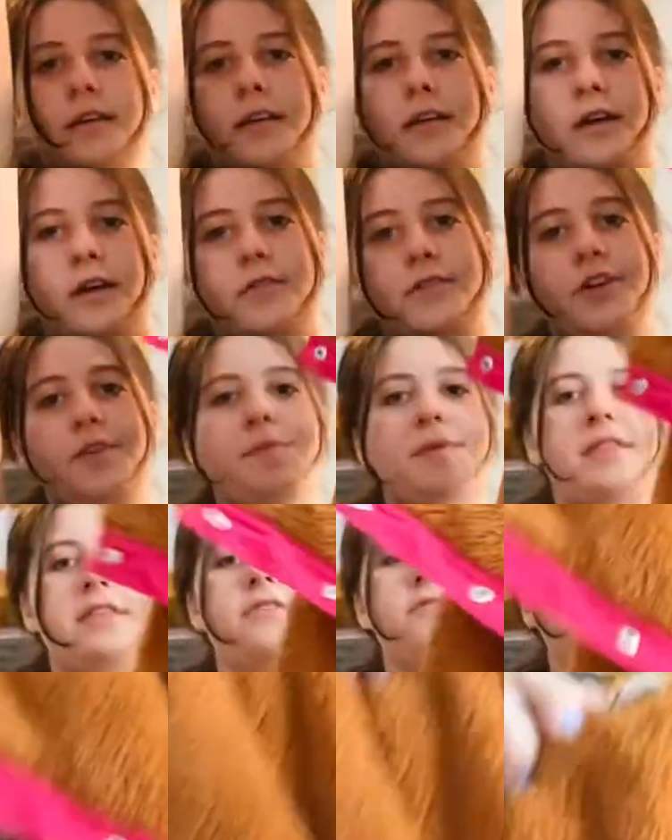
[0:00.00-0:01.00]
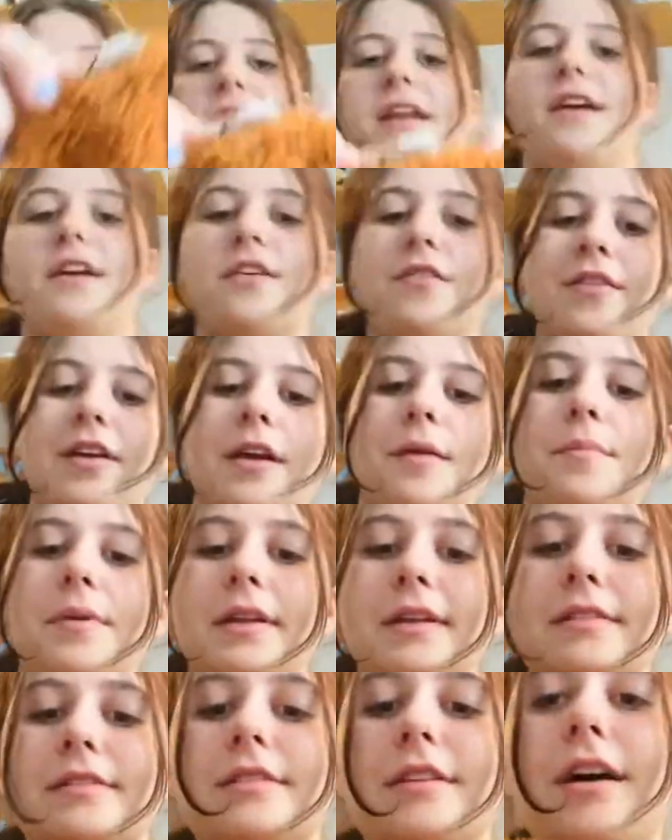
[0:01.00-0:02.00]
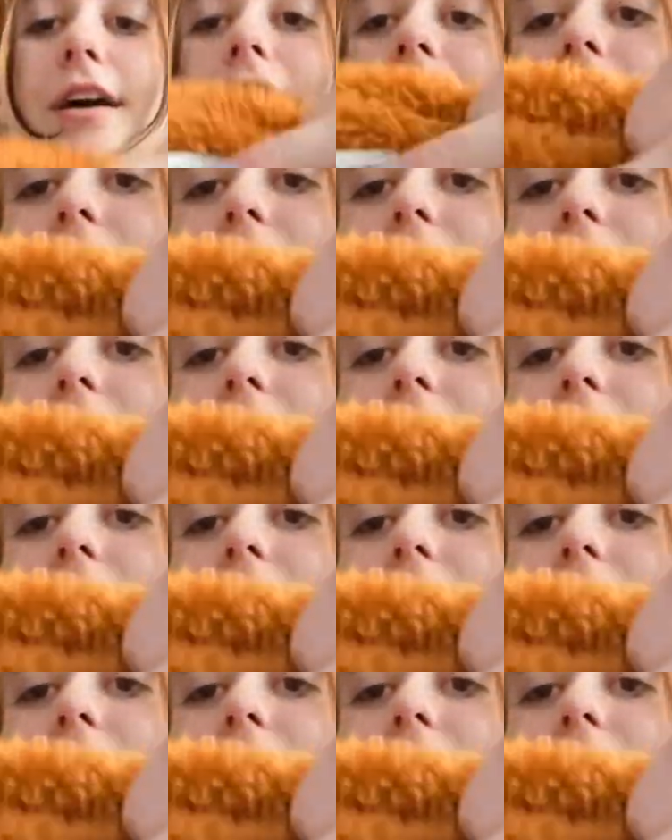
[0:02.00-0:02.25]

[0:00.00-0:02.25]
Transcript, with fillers: I was hoping this would be Patagonia, but it's not.